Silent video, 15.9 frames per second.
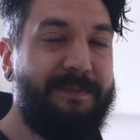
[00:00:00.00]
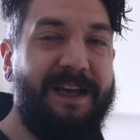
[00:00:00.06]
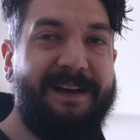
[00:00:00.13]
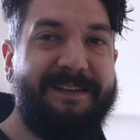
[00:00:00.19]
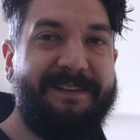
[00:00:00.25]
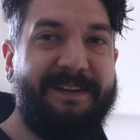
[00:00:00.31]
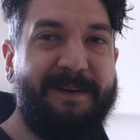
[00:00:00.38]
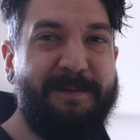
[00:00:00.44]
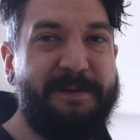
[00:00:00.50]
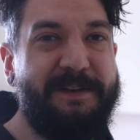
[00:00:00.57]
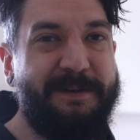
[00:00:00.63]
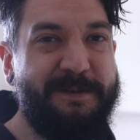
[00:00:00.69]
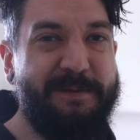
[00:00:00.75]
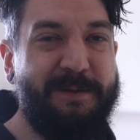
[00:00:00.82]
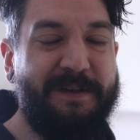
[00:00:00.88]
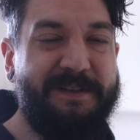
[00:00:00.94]
and I will
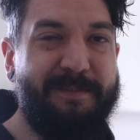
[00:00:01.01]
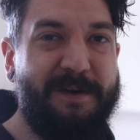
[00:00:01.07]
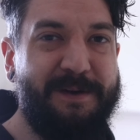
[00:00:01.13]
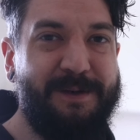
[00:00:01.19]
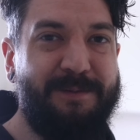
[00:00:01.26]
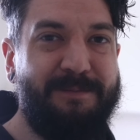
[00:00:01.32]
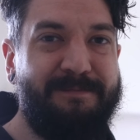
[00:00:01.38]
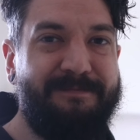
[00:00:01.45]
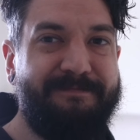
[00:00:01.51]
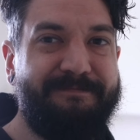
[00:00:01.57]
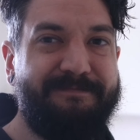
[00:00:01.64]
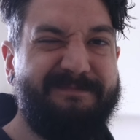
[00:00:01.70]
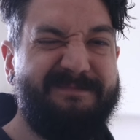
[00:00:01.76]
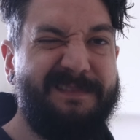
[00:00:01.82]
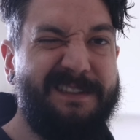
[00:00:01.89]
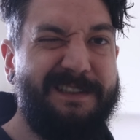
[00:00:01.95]
talk to you all tomorrow.
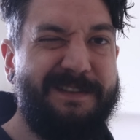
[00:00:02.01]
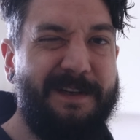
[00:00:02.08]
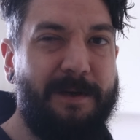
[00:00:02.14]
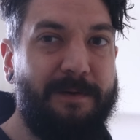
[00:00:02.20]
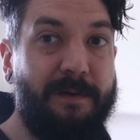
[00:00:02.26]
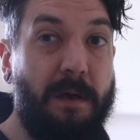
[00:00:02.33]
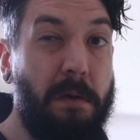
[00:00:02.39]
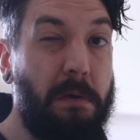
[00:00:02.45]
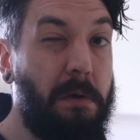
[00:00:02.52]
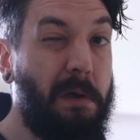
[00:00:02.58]
Slán.